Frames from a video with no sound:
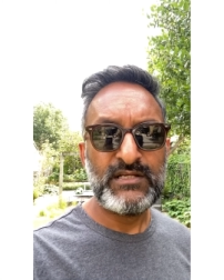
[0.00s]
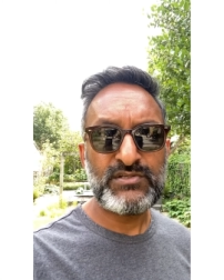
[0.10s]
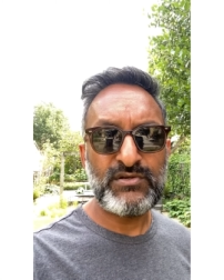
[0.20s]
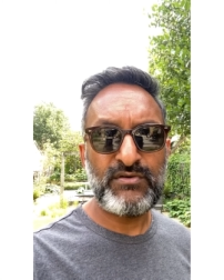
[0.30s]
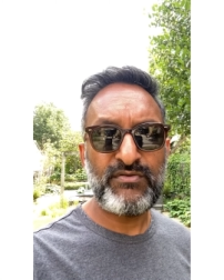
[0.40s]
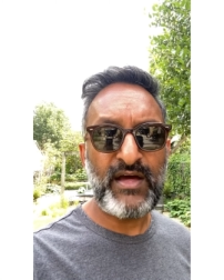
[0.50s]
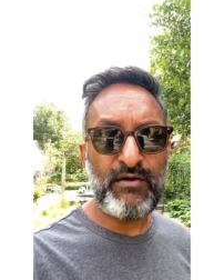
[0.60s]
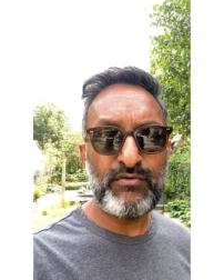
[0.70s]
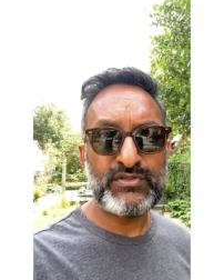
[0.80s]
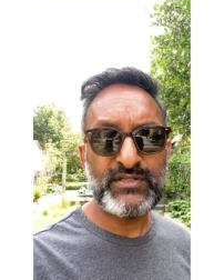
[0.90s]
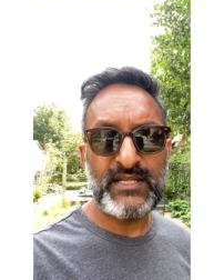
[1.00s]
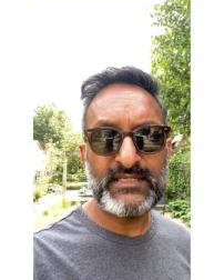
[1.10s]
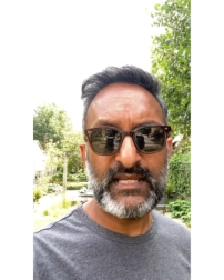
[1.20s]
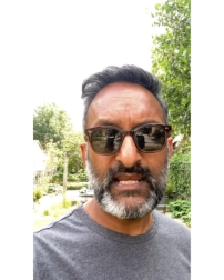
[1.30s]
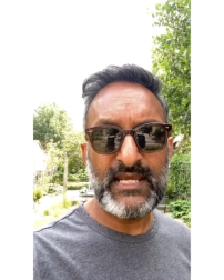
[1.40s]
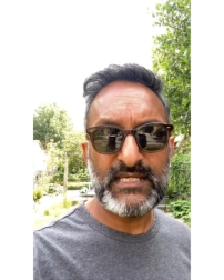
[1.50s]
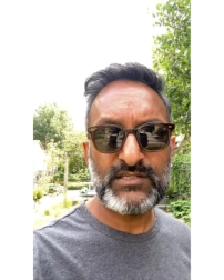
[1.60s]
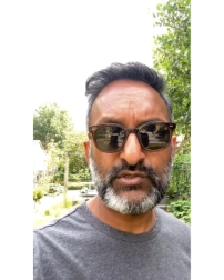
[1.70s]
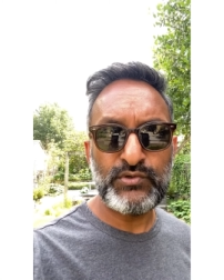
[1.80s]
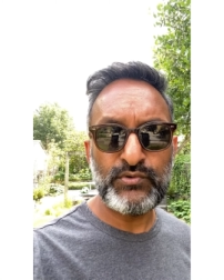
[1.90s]
So that also then
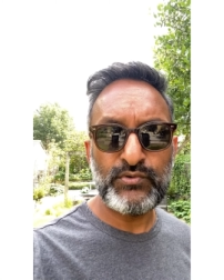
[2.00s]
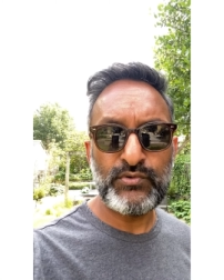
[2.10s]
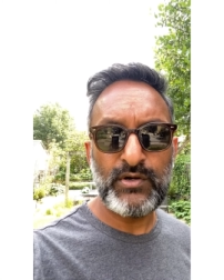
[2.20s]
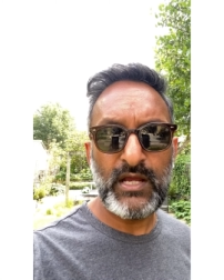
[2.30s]
delays your